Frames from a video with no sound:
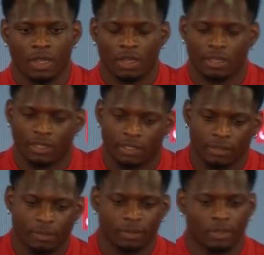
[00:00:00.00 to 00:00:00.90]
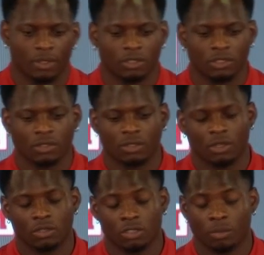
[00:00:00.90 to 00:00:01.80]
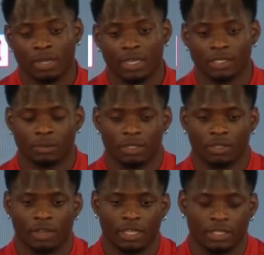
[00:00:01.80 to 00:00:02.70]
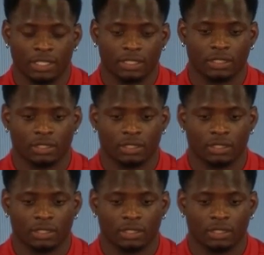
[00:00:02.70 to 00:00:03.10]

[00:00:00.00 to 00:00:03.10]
Coach O'Brien has been a great addition